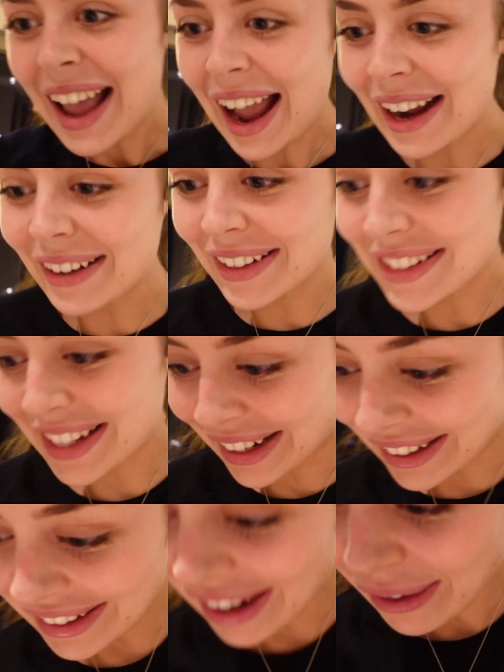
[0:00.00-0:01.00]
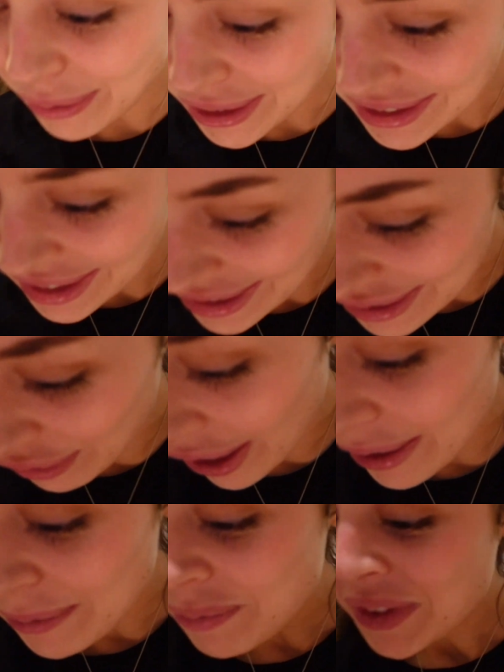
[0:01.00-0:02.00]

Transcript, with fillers: Hang on a second, I want to say this right.